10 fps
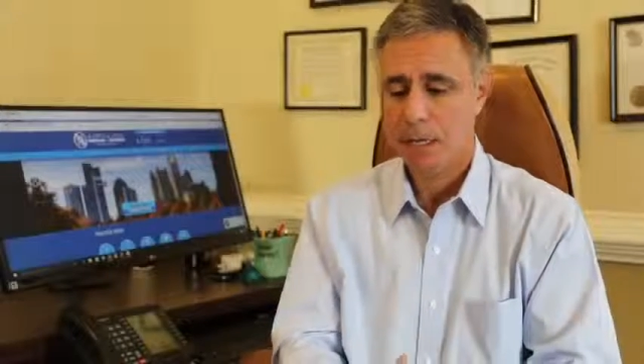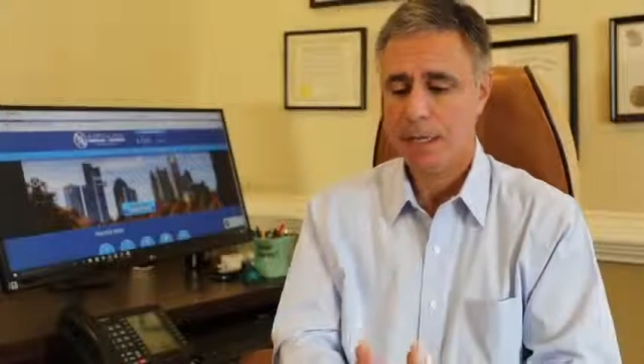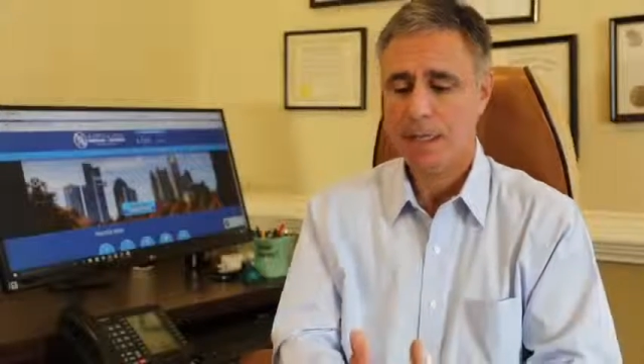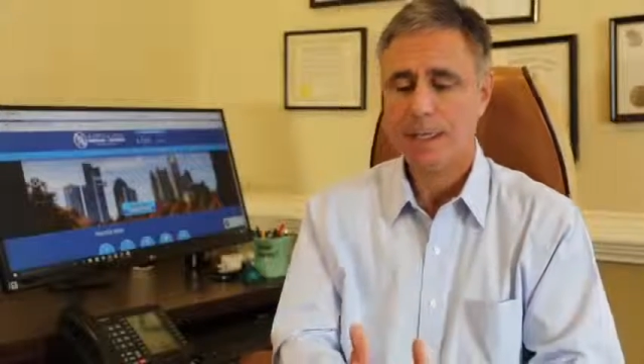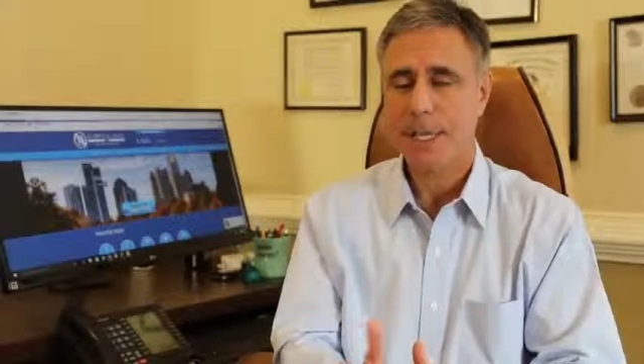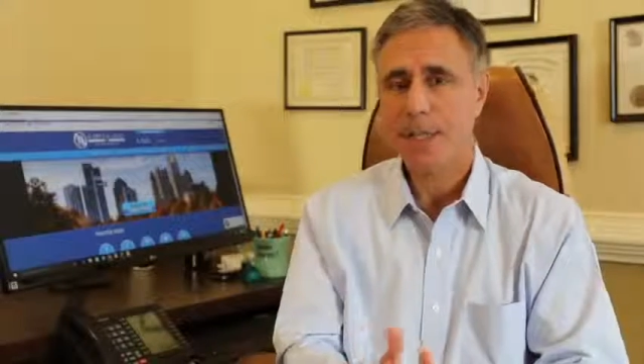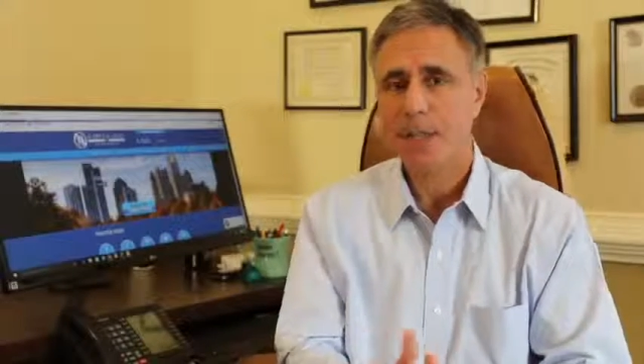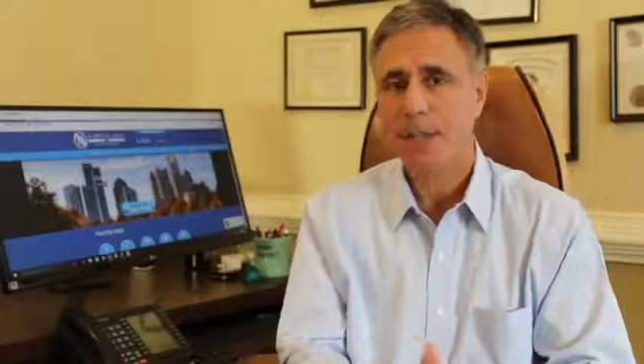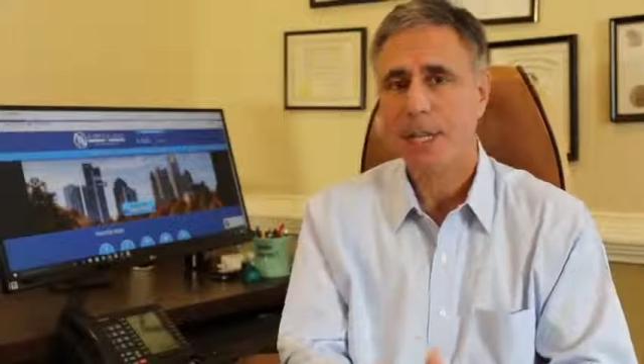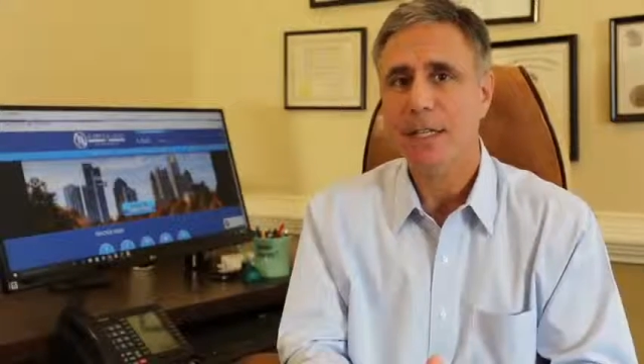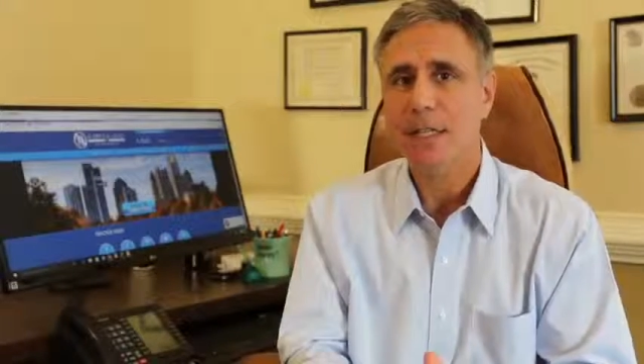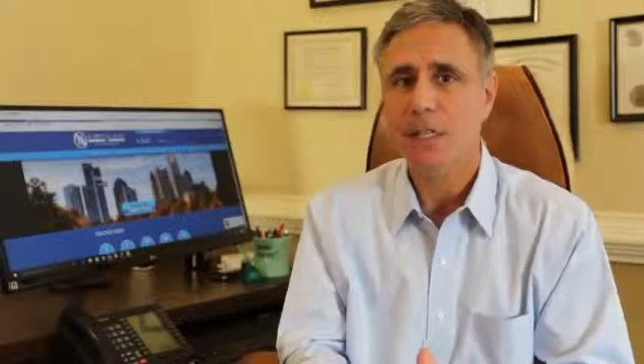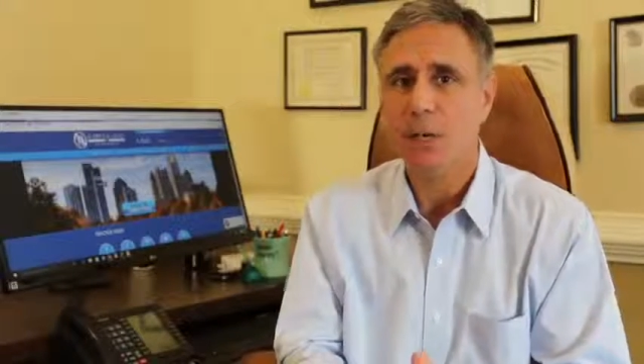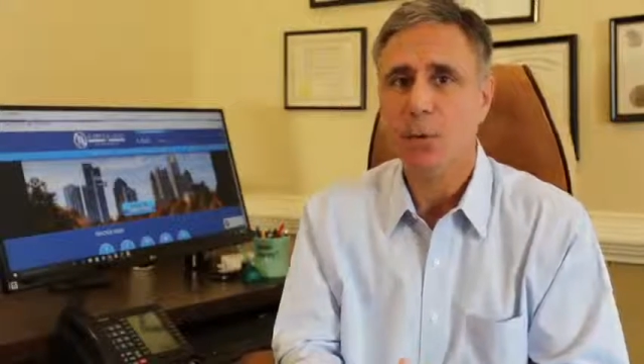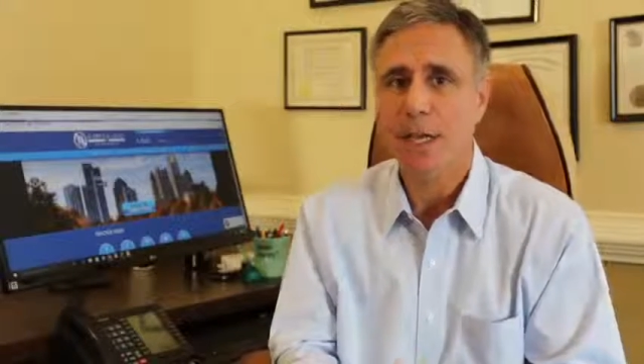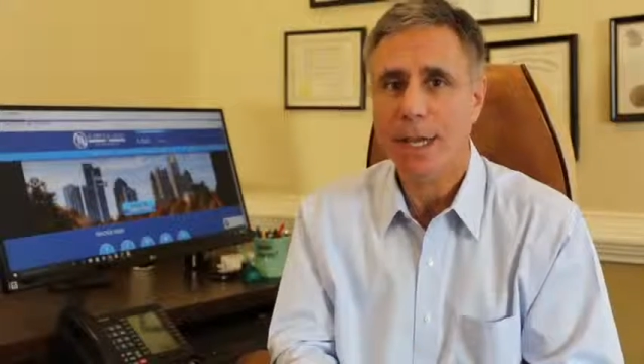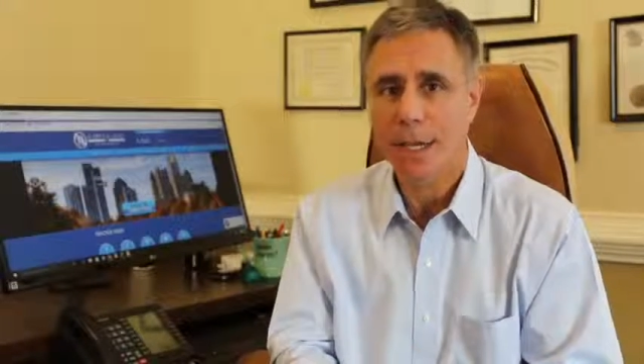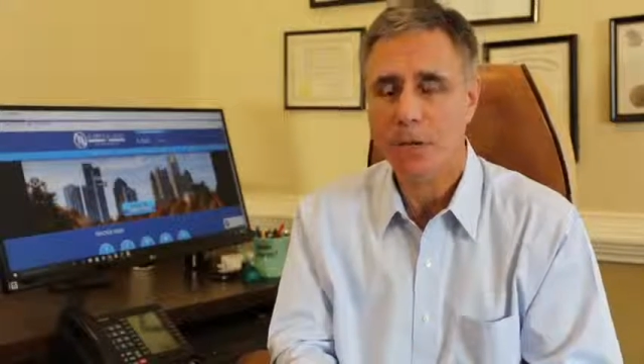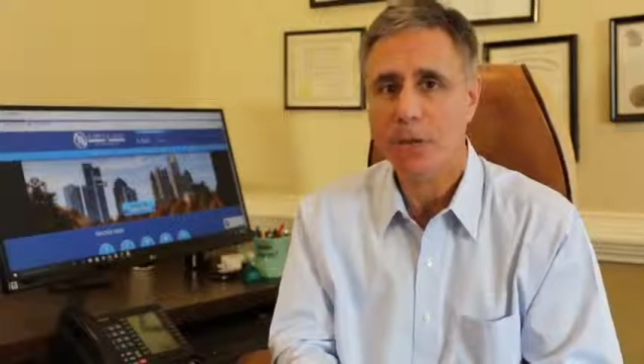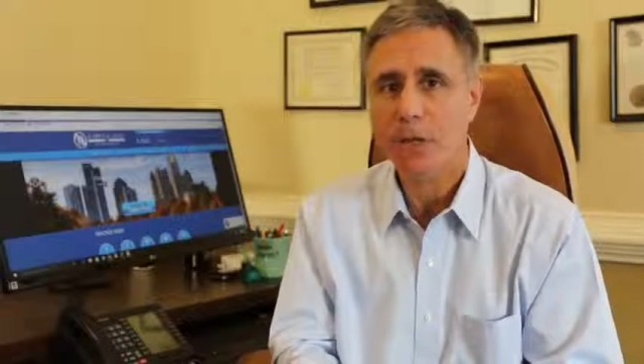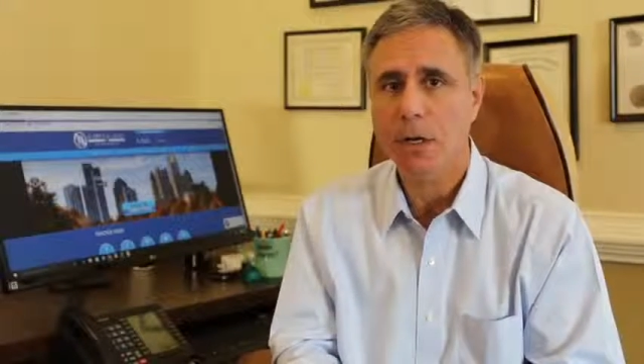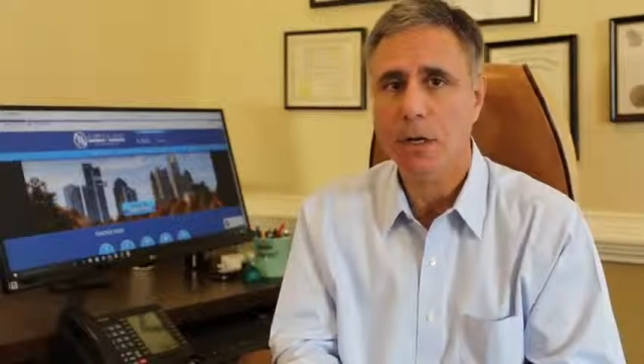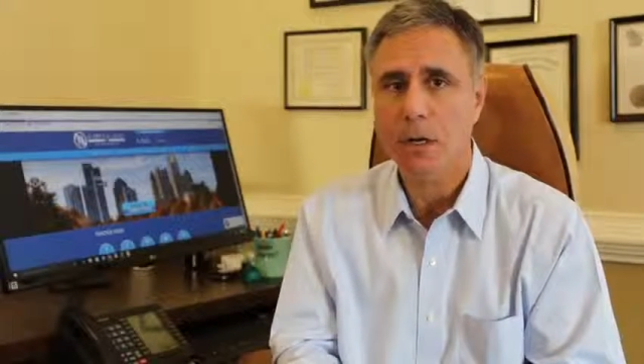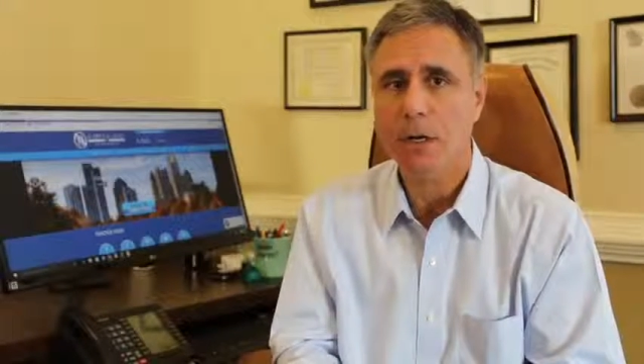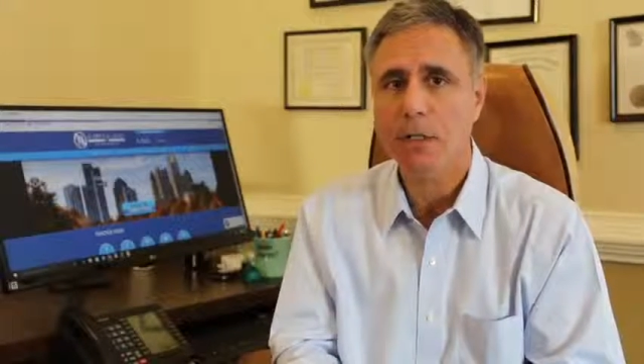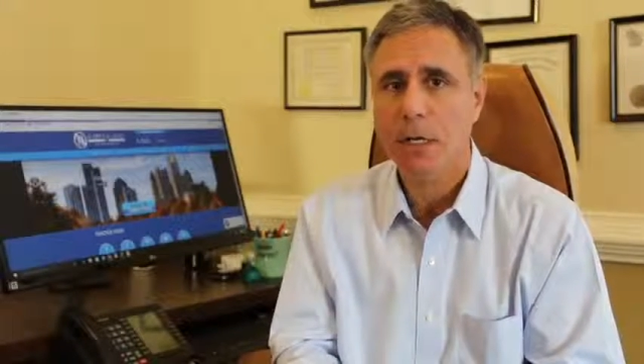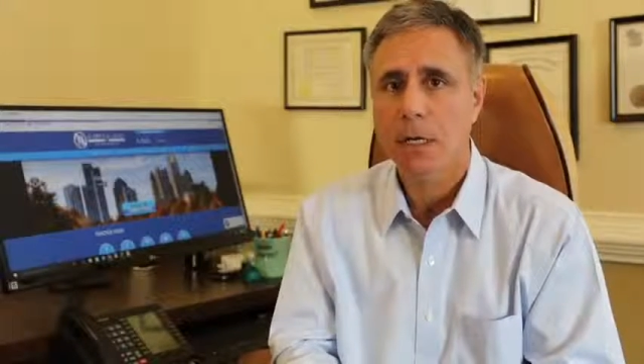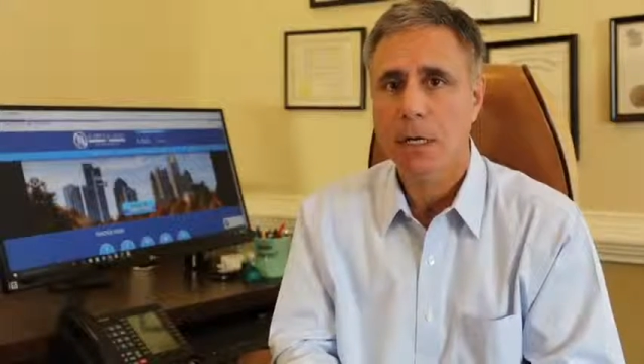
The types of cases that we handle are